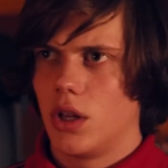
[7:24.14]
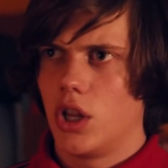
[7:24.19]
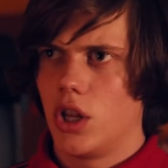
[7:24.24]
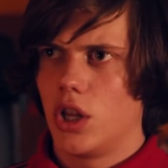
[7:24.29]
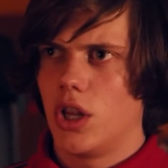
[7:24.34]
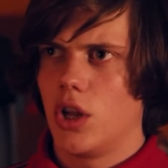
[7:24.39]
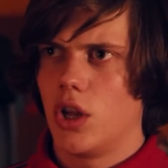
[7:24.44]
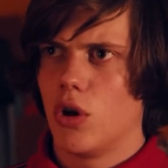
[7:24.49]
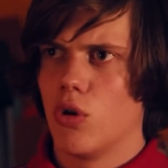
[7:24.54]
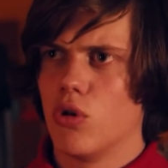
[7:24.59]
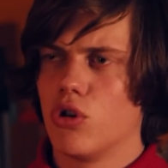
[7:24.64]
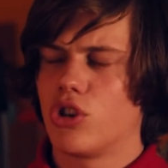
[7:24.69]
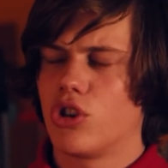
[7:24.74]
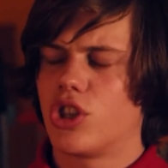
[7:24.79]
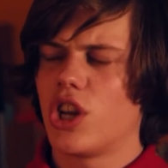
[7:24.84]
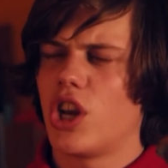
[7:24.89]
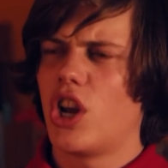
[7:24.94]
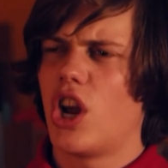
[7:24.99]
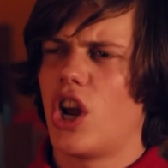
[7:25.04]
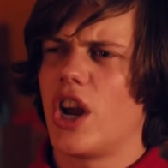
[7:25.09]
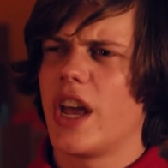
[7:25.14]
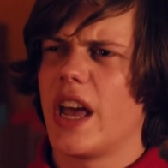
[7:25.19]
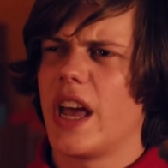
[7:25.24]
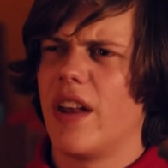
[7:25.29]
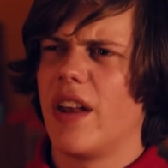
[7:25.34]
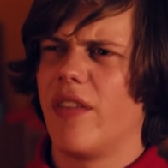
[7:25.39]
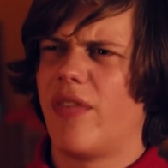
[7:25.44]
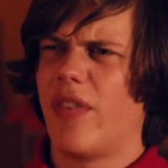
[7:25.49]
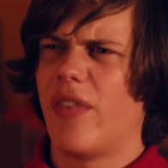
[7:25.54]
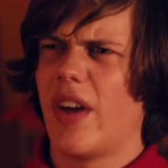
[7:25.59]
he can't eat them because they
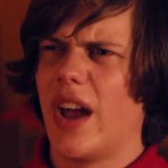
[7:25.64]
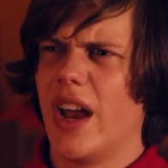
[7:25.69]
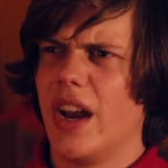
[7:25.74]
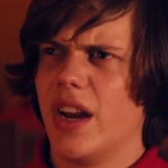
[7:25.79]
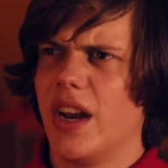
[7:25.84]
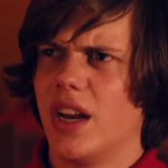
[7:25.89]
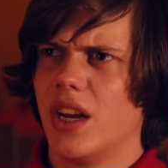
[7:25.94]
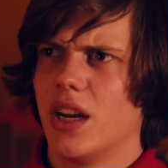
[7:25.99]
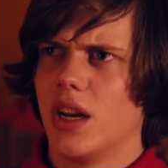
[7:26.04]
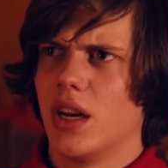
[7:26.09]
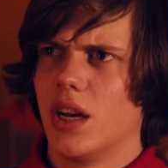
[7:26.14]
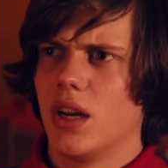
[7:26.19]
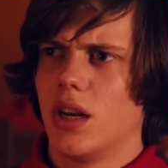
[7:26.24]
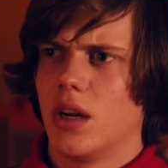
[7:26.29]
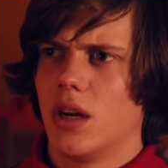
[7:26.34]
are not round.